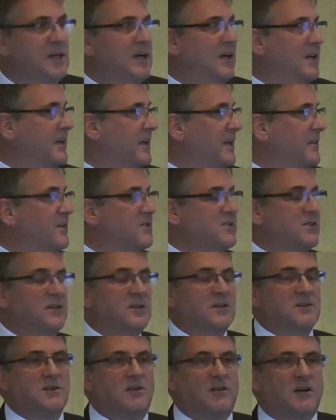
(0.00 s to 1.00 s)
And again, there's an
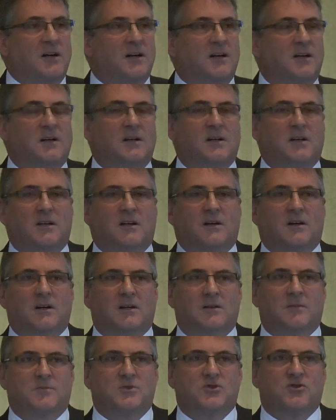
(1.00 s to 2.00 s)
entire
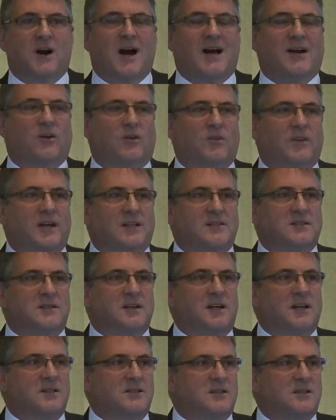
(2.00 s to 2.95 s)
track on that today,